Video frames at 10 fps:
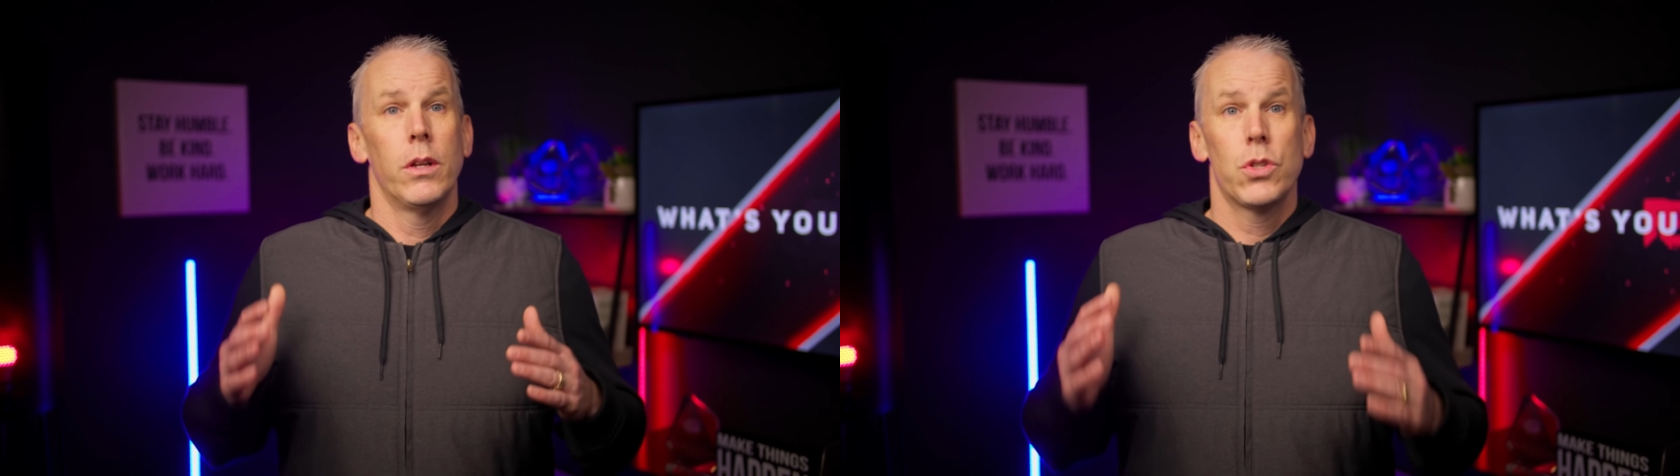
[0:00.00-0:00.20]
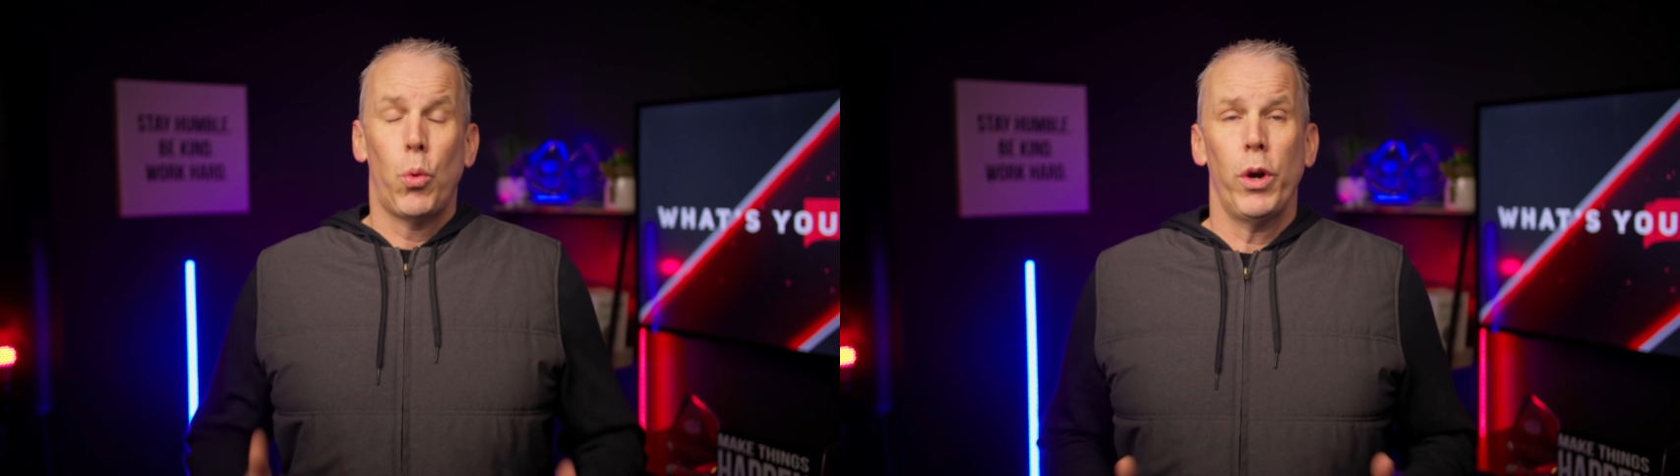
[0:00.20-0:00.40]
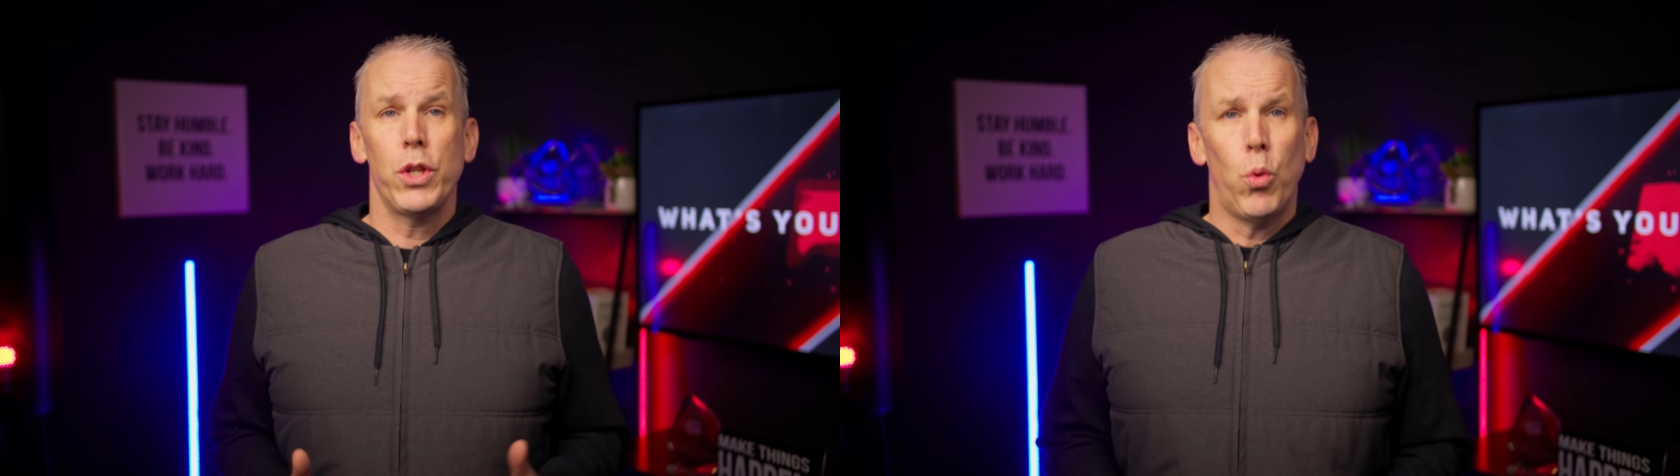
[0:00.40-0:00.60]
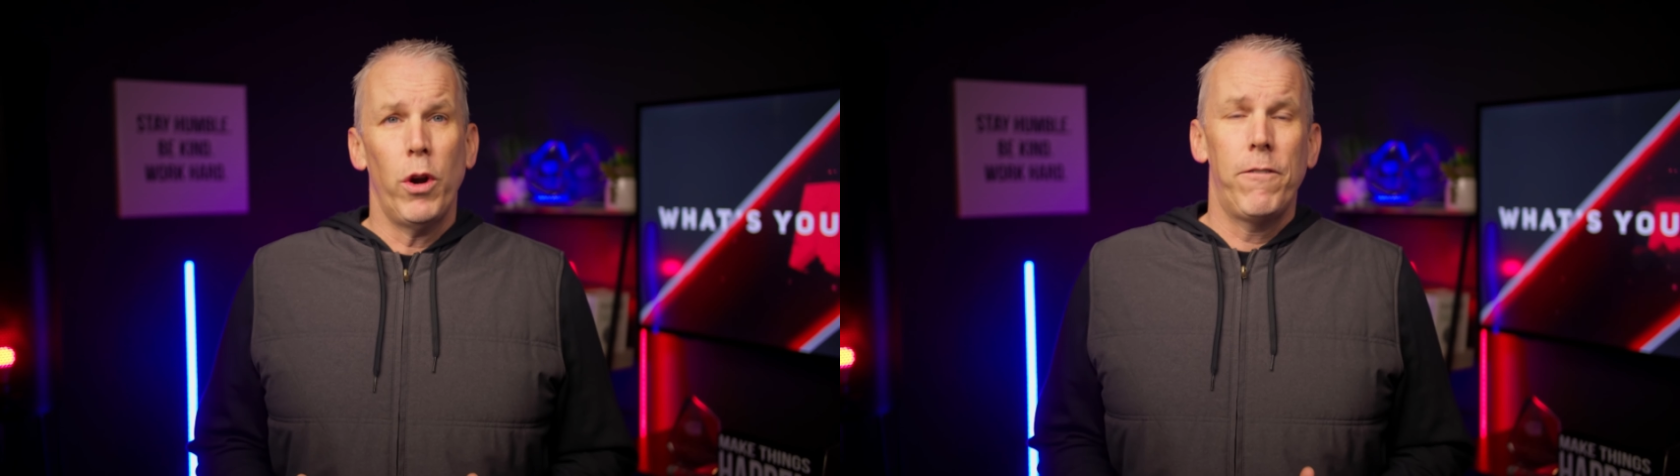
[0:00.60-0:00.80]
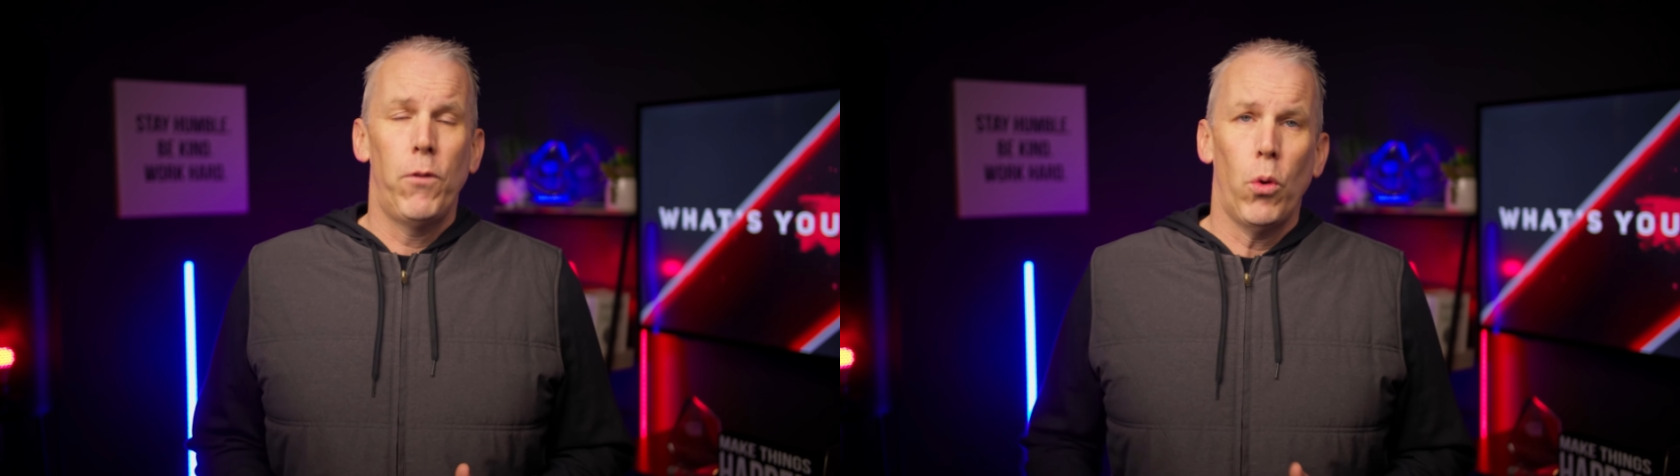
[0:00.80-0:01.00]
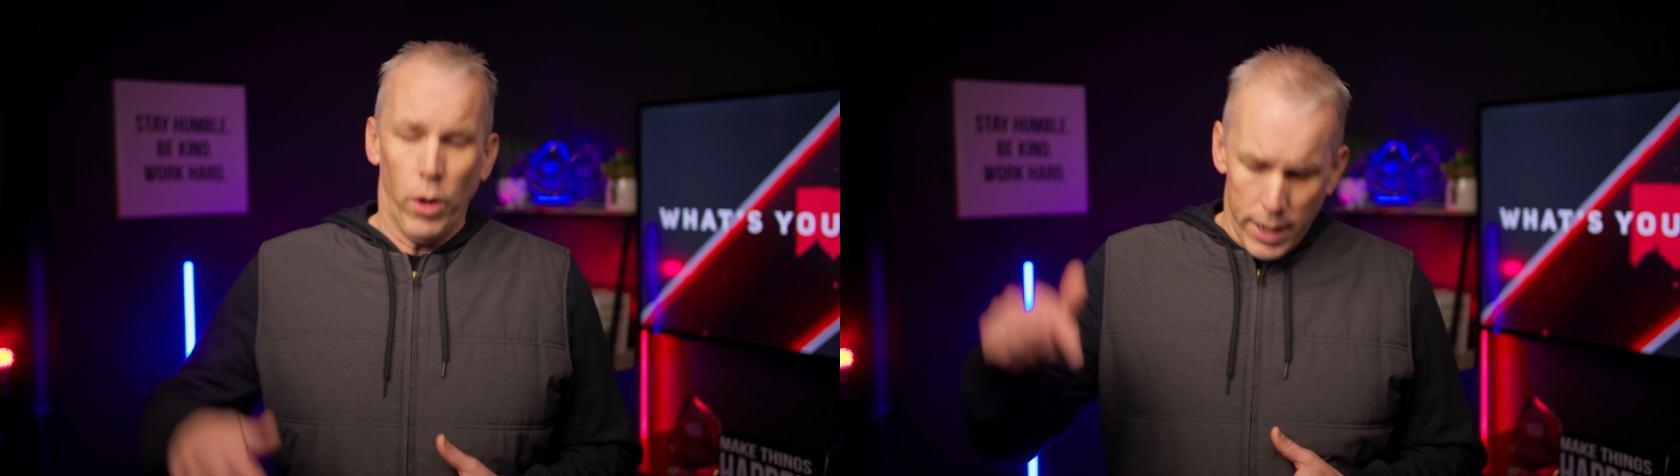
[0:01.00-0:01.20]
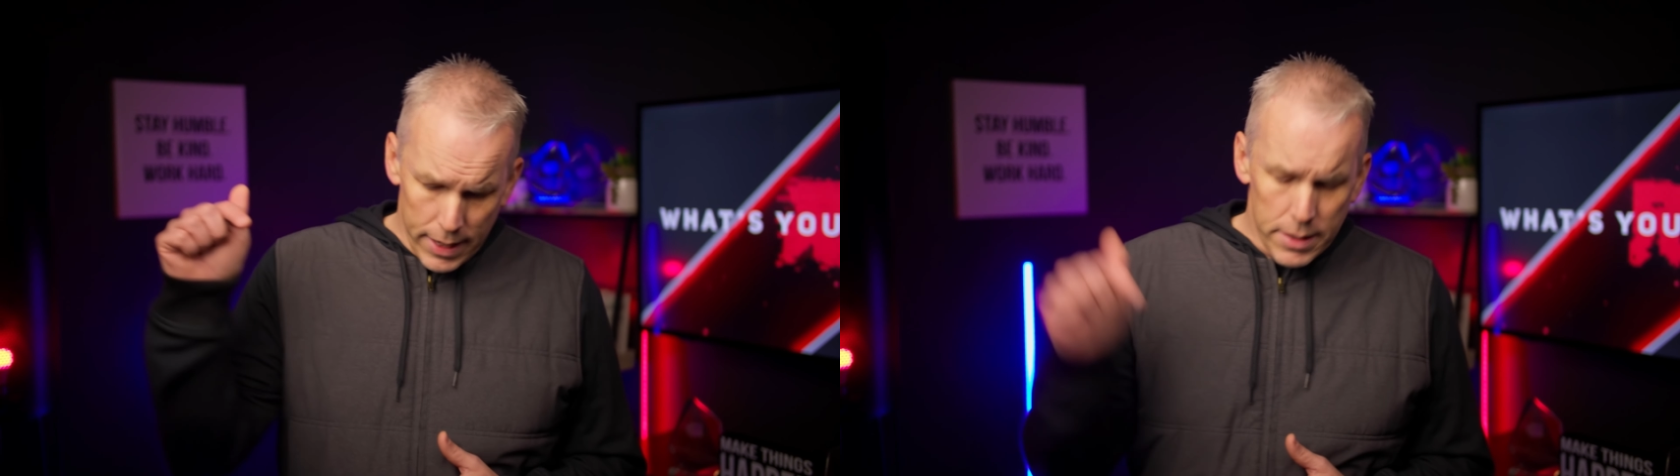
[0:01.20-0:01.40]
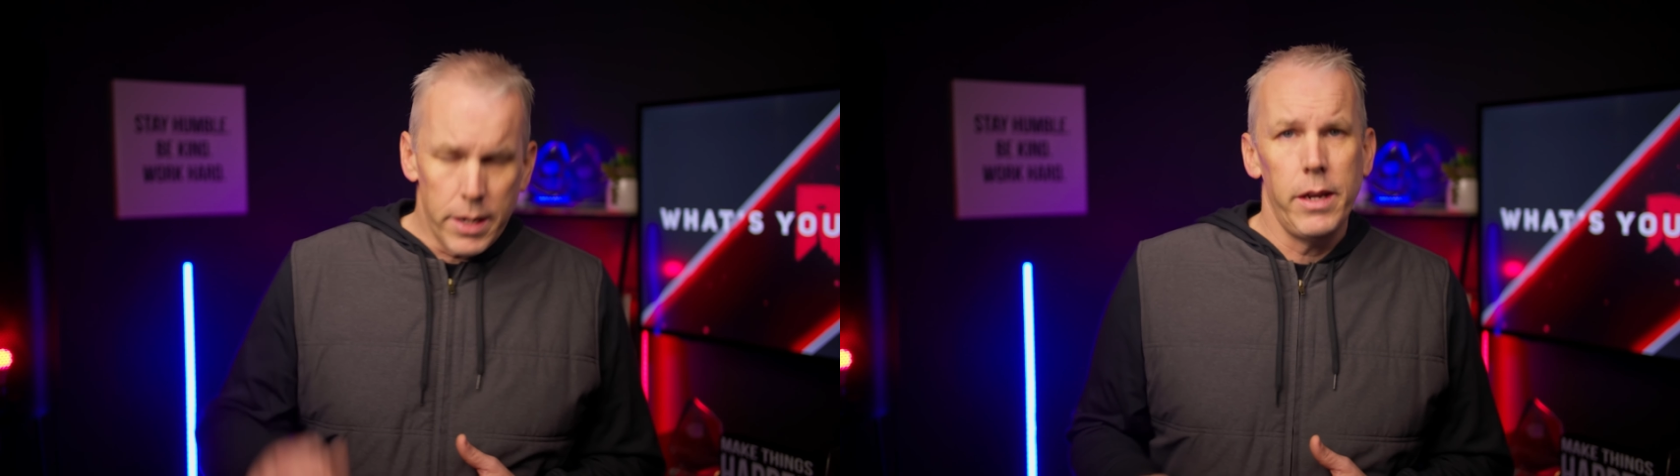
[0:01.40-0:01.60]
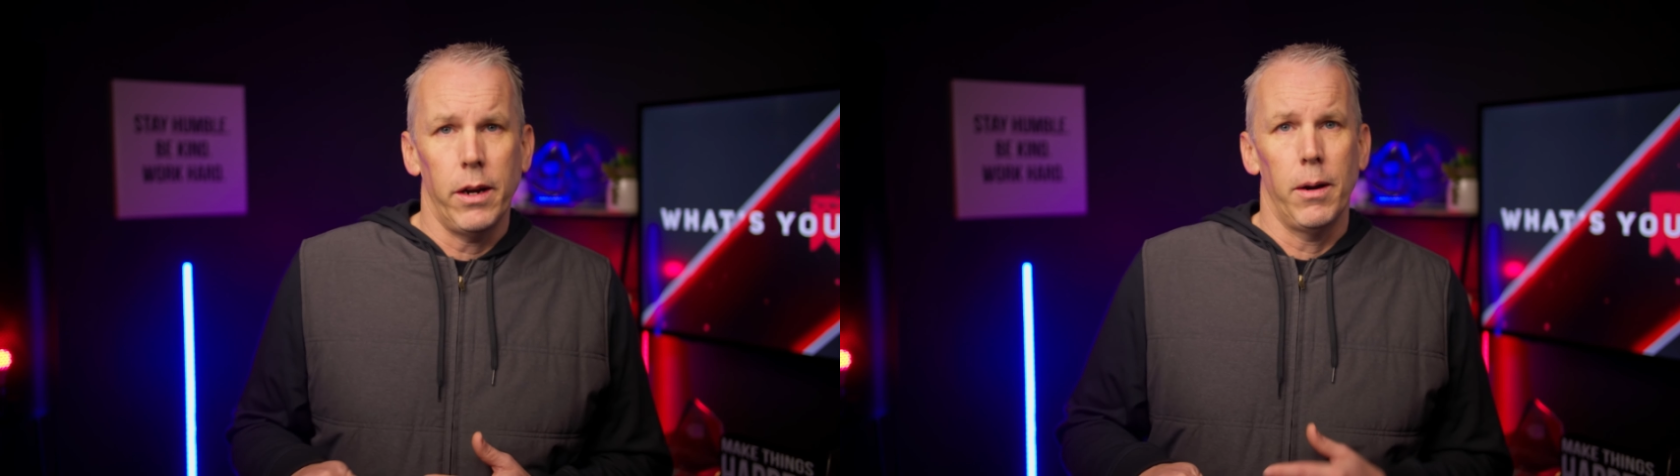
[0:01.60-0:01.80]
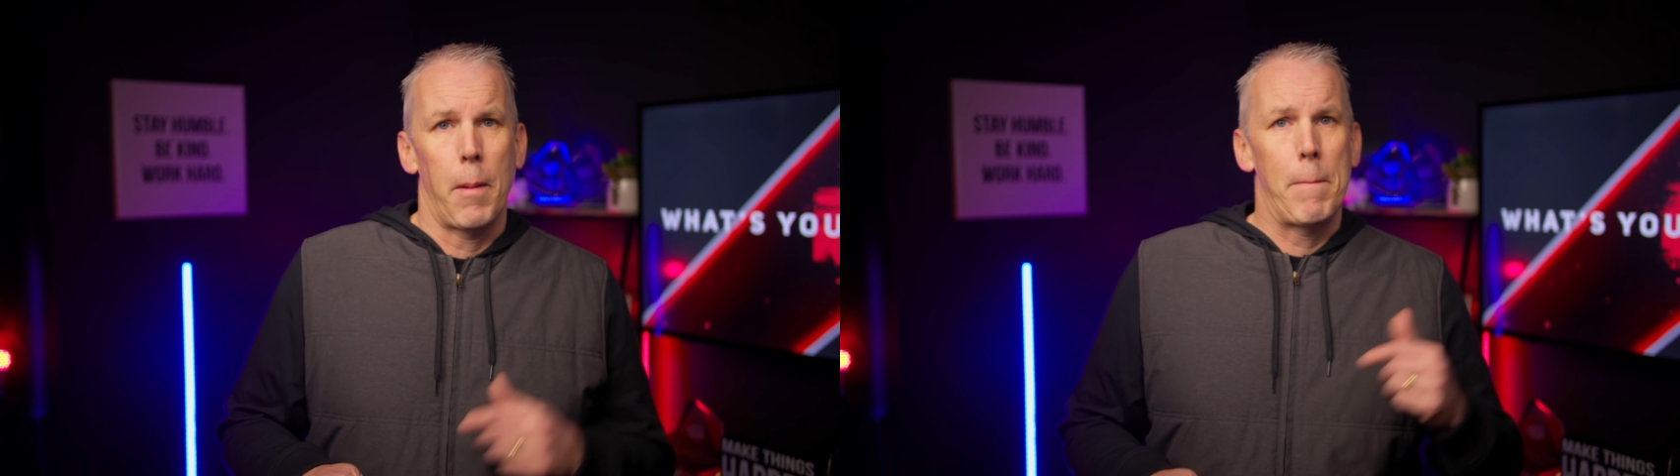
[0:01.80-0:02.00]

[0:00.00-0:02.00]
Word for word: 2024 is here.